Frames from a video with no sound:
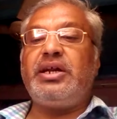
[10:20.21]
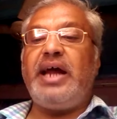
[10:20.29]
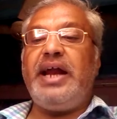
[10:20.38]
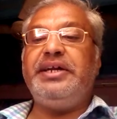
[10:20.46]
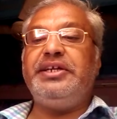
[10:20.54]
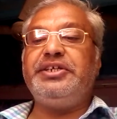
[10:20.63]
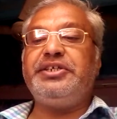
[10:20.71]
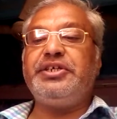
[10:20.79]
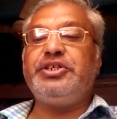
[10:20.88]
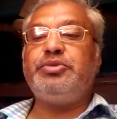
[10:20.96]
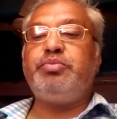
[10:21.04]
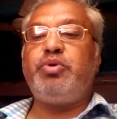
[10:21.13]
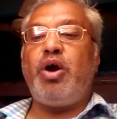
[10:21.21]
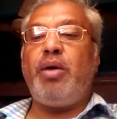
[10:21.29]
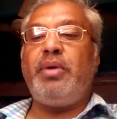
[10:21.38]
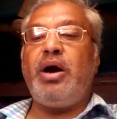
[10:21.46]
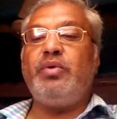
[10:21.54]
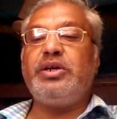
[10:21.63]
right distance
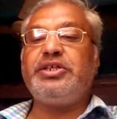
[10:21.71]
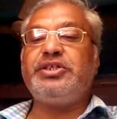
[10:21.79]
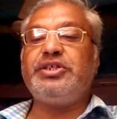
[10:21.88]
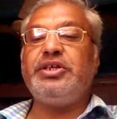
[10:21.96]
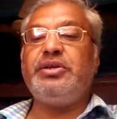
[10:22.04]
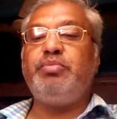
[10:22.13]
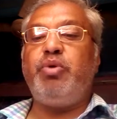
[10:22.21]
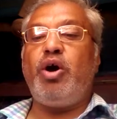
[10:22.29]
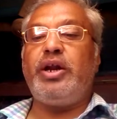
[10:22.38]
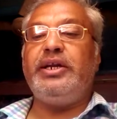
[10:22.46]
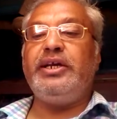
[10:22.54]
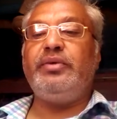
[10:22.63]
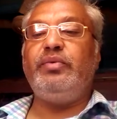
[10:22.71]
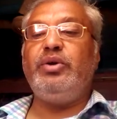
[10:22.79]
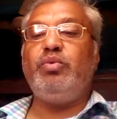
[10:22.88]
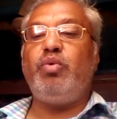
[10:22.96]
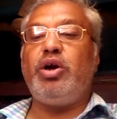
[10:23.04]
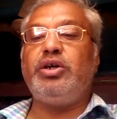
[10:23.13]
from our sun for
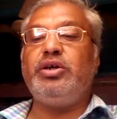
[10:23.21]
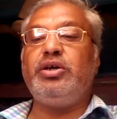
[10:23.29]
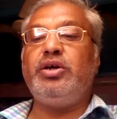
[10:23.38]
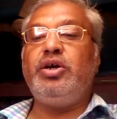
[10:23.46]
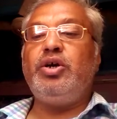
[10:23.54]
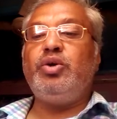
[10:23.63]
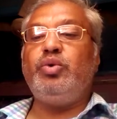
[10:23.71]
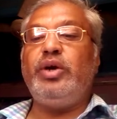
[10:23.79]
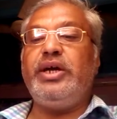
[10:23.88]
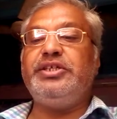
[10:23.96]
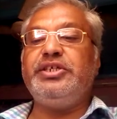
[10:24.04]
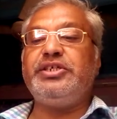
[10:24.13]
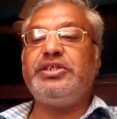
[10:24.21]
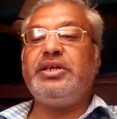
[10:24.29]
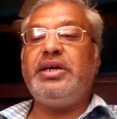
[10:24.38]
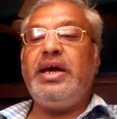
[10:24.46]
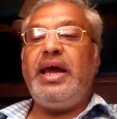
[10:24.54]
liquid water to exist